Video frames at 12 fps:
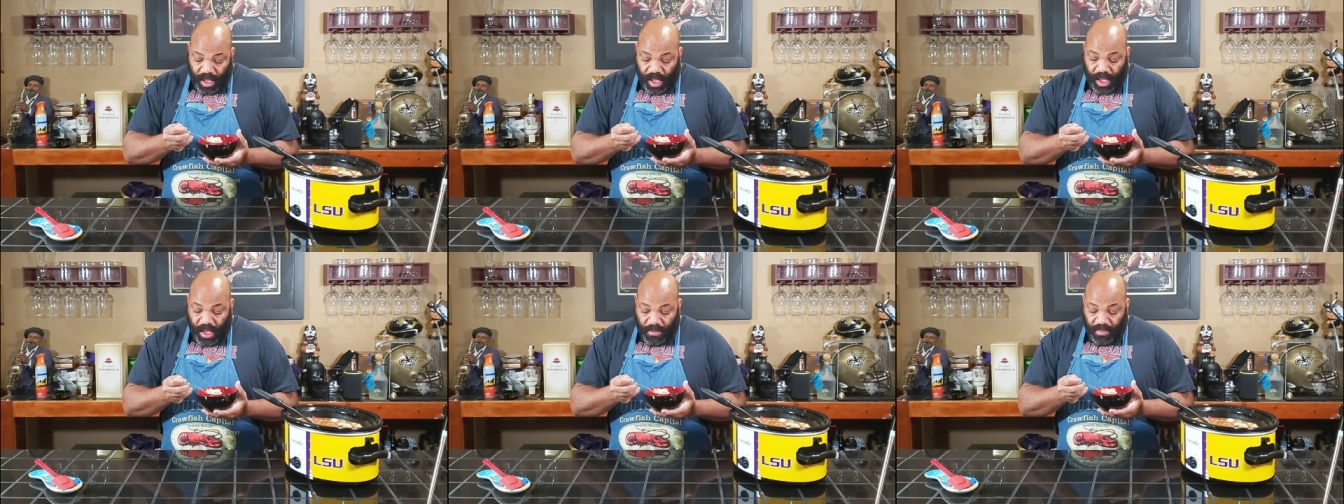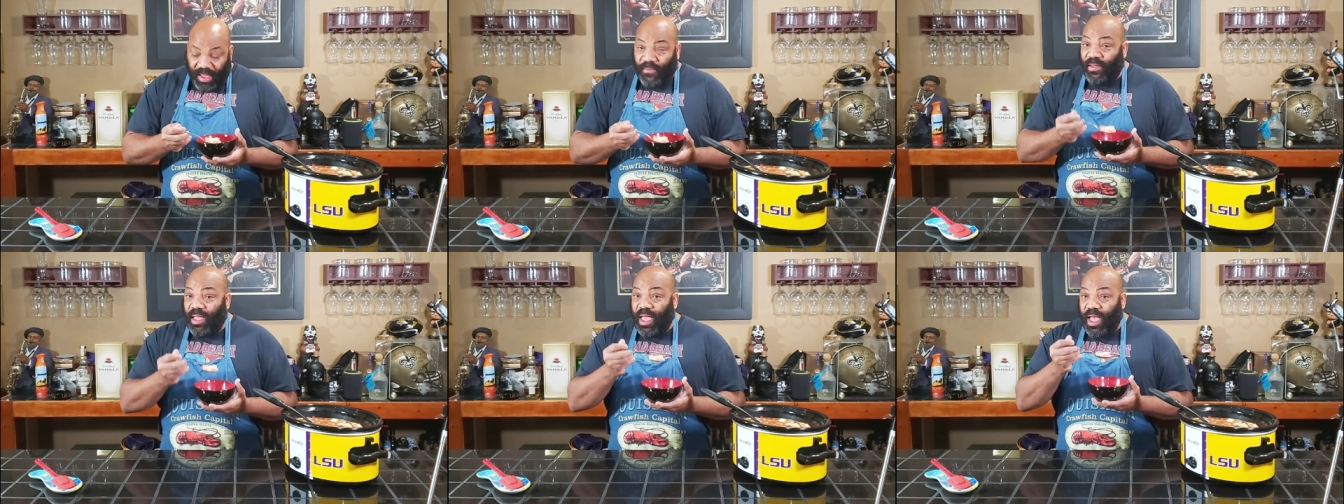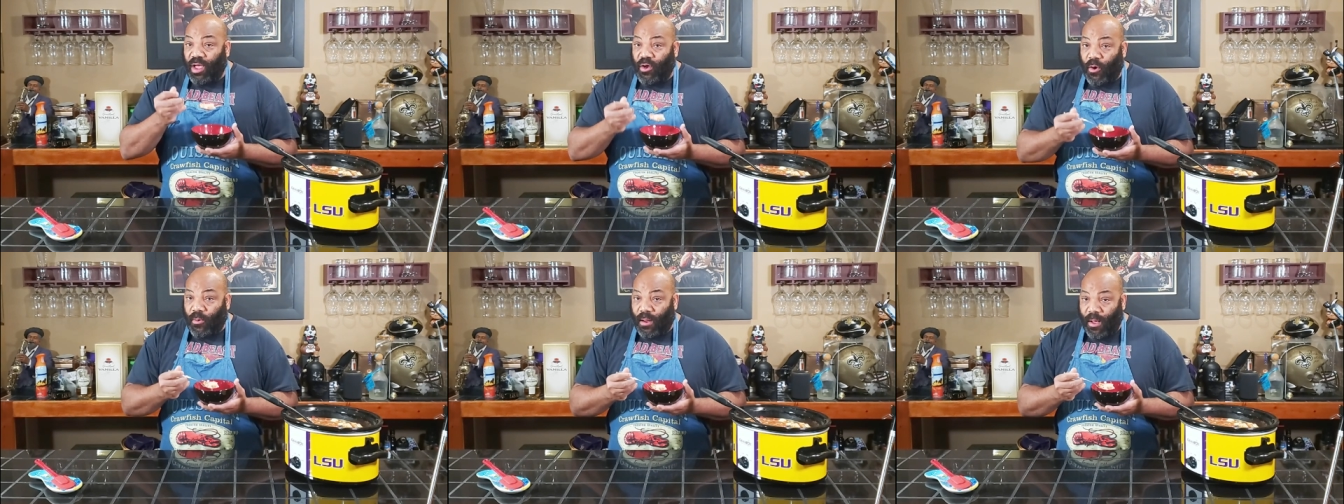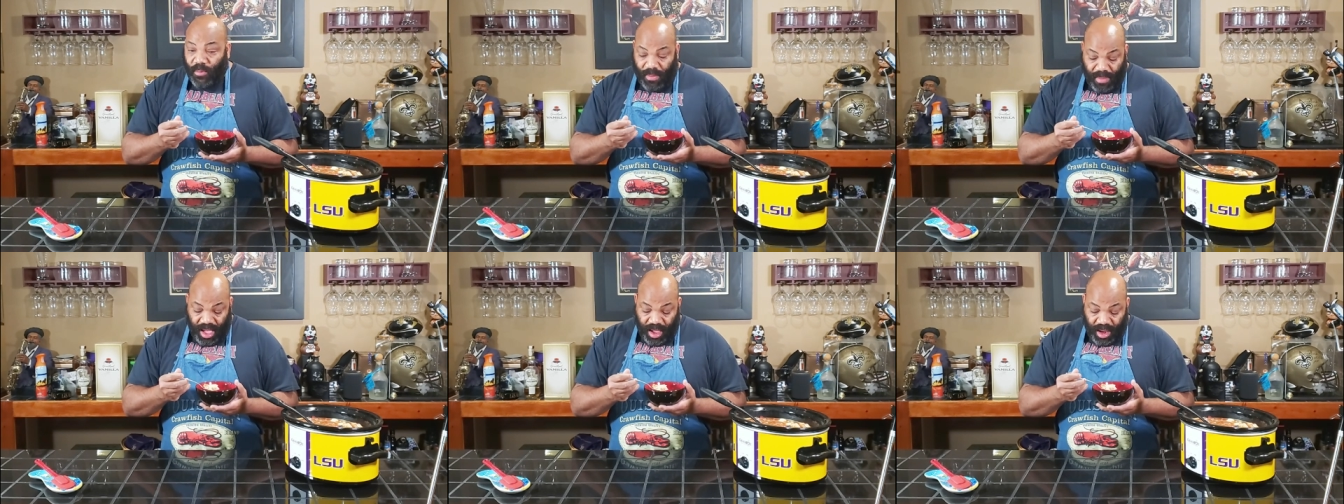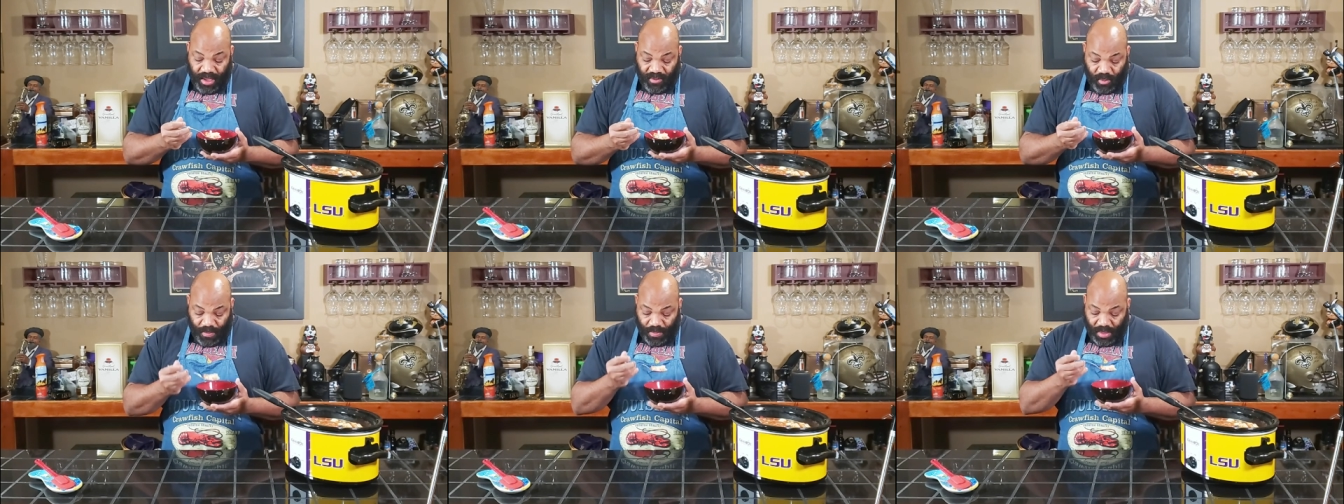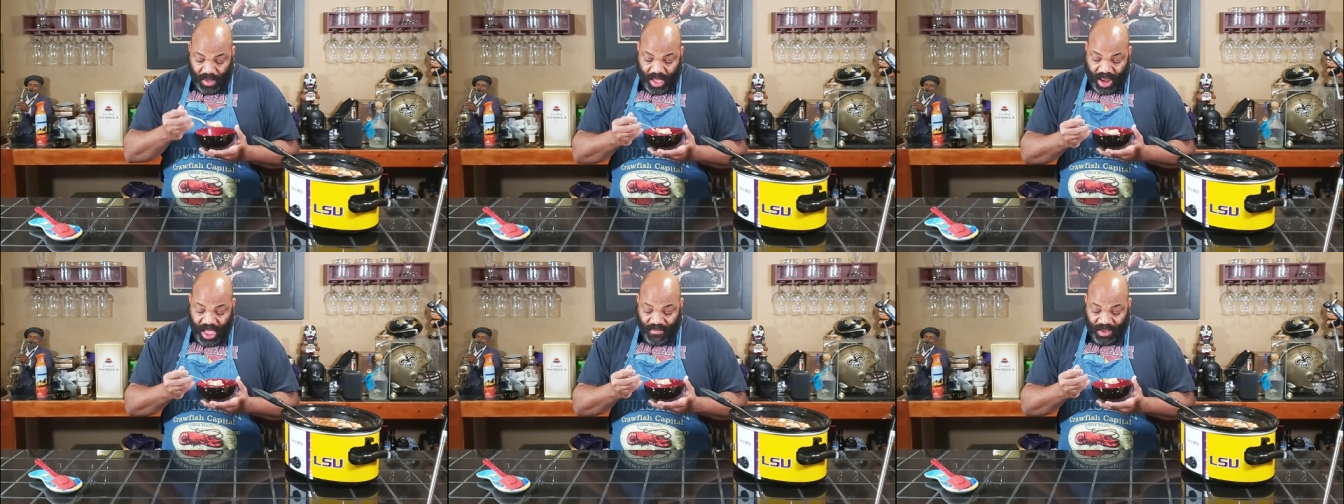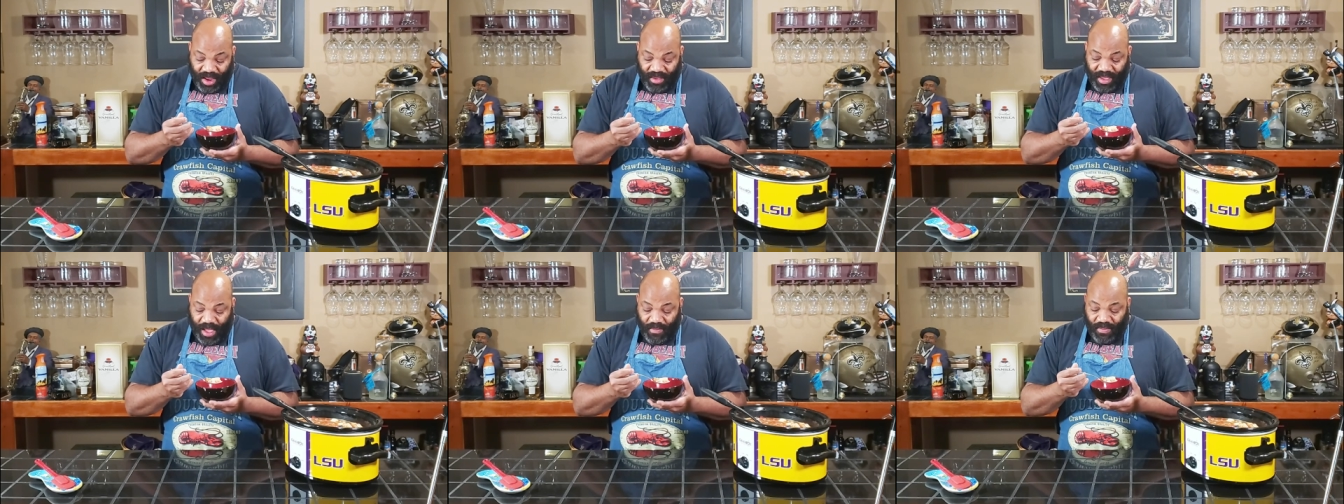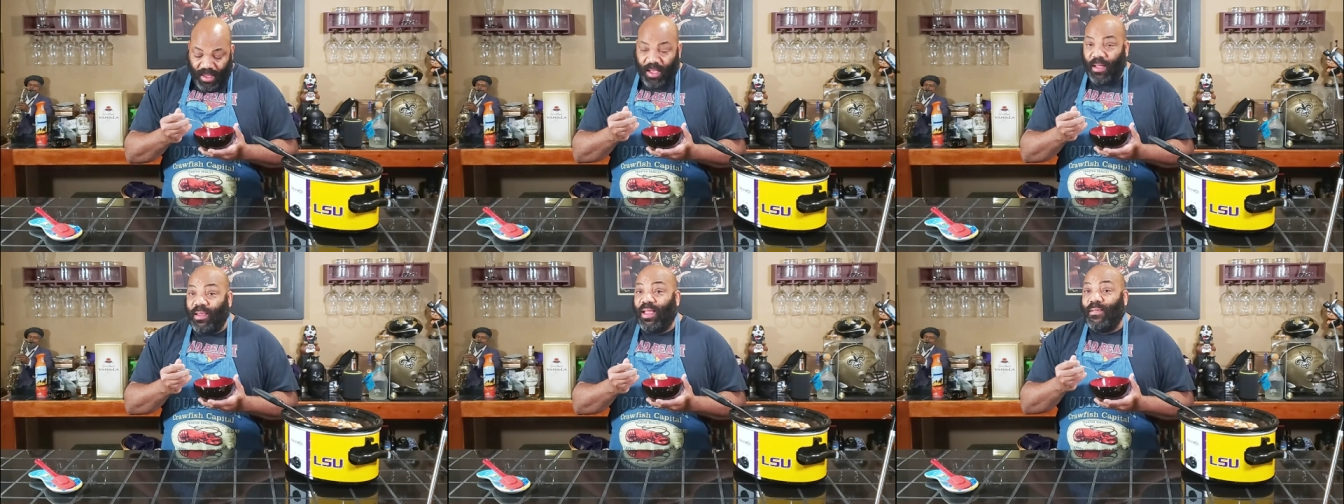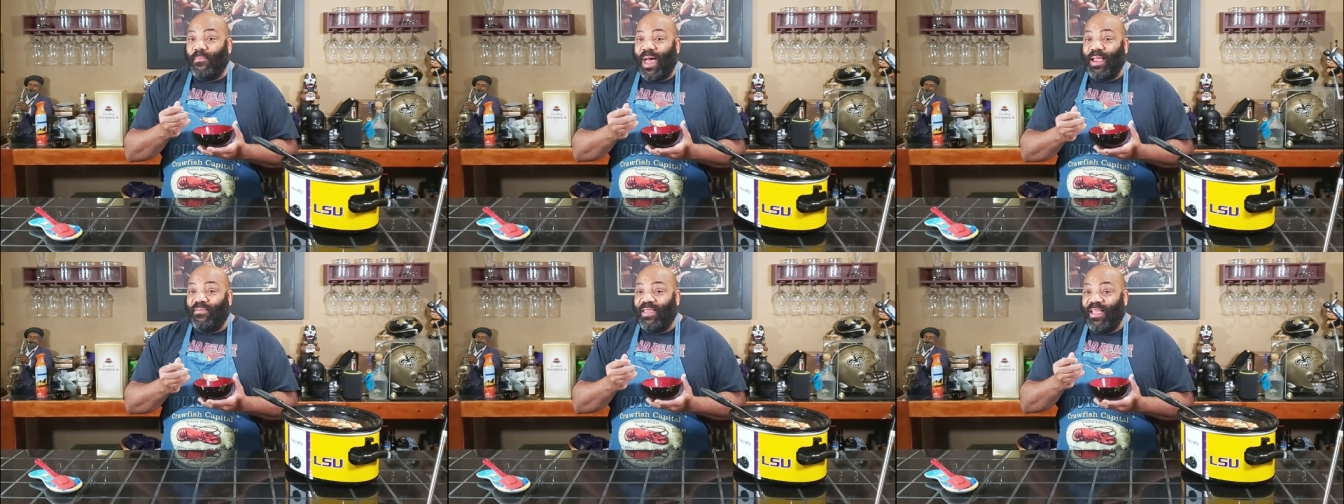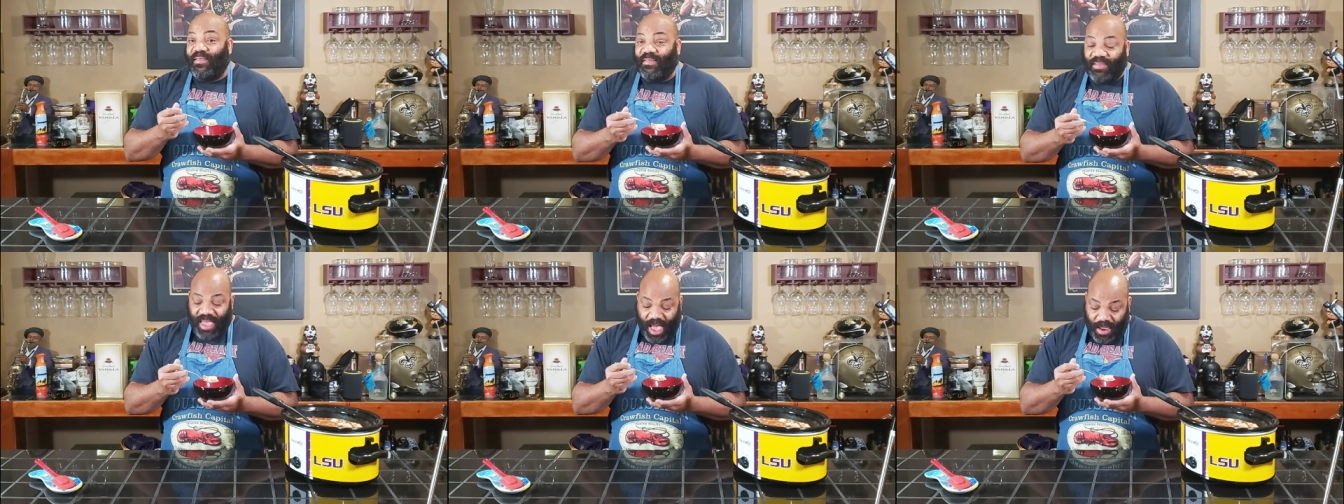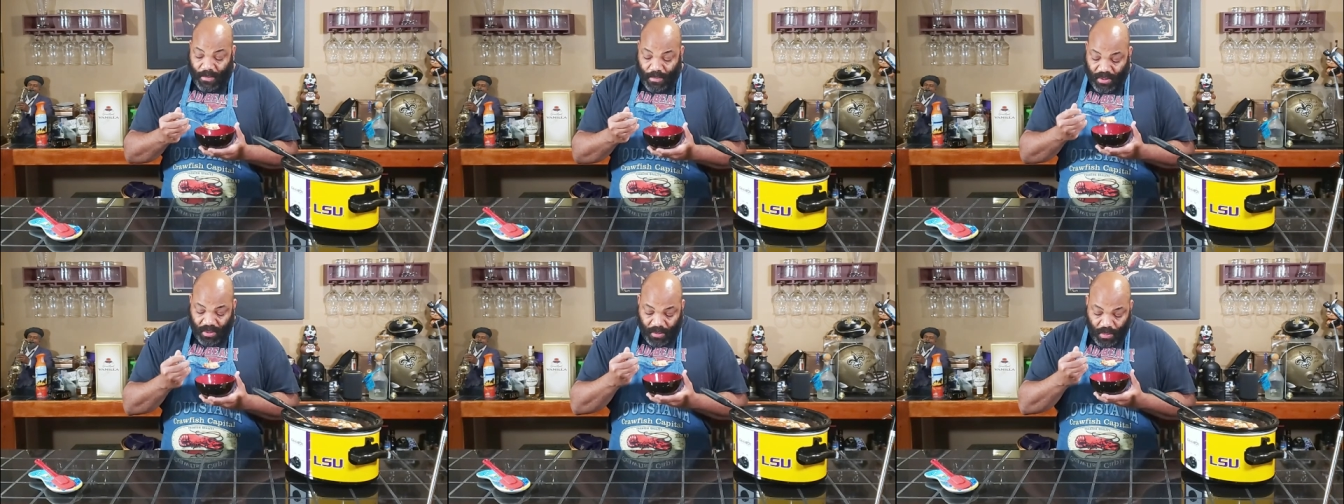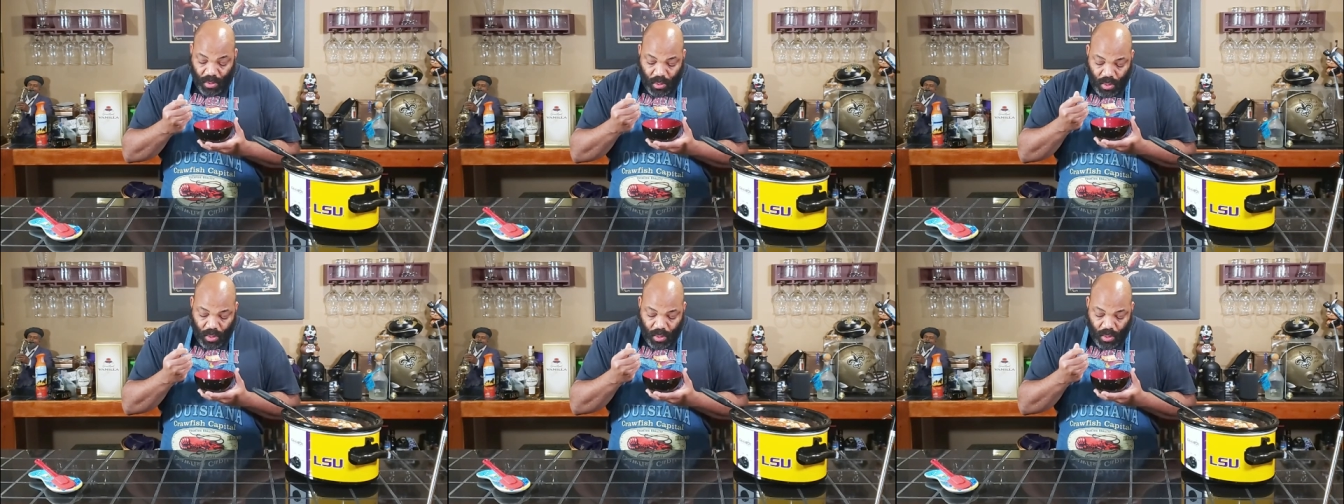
Um, definitely can't go wrong with making this one. Got to have another uh, another bite and taste the scallop. So.